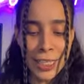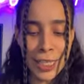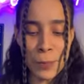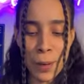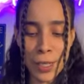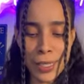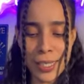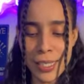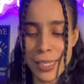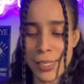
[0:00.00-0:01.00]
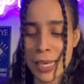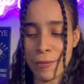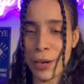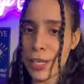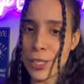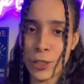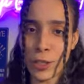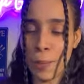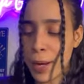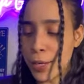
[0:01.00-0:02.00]
This person is like very turned
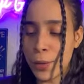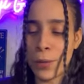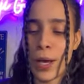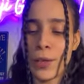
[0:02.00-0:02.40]
on by you,